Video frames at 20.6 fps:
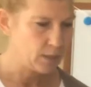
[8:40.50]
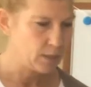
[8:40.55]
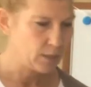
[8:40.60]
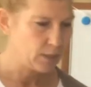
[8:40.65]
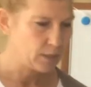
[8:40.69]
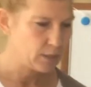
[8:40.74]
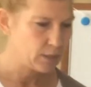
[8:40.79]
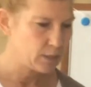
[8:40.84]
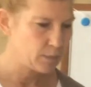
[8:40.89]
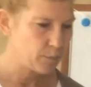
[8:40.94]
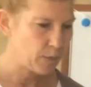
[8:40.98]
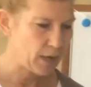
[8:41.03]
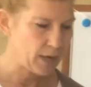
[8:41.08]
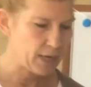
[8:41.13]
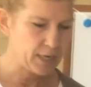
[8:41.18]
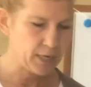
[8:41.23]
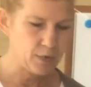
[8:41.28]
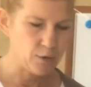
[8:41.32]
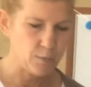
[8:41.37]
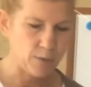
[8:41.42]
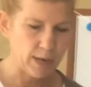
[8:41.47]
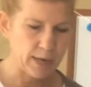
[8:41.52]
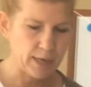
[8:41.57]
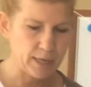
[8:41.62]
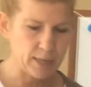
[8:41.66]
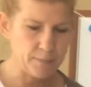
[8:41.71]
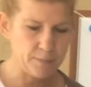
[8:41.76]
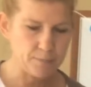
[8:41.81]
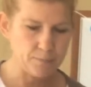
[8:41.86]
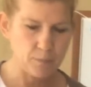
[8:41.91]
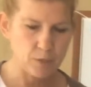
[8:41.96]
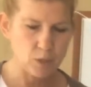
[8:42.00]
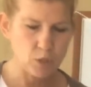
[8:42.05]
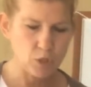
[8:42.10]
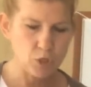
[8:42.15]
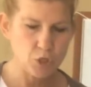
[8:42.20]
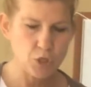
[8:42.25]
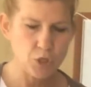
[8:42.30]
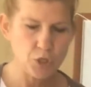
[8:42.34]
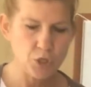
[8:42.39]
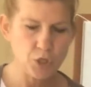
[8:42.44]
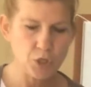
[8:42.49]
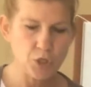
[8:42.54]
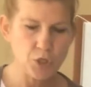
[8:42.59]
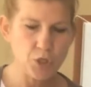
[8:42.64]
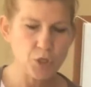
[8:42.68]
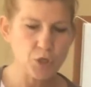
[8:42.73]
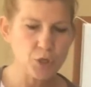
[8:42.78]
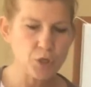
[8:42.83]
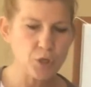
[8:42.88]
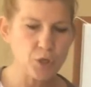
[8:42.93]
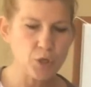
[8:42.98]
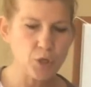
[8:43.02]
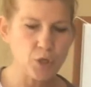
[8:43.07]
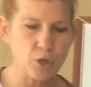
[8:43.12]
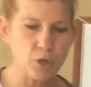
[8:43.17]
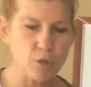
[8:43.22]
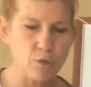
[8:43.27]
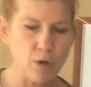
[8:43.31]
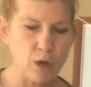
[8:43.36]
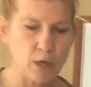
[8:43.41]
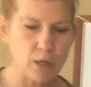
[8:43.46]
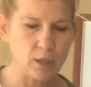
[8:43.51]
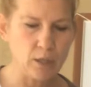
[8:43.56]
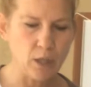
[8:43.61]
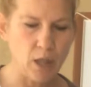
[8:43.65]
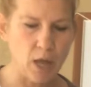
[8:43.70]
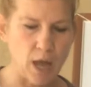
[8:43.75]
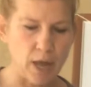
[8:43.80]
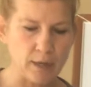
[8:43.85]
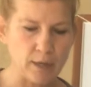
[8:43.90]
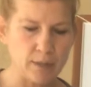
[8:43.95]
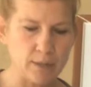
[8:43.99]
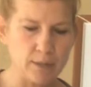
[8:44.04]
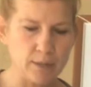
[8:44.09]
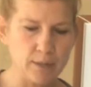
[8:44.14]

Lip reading: Spidey, you ready? 2 o'clock.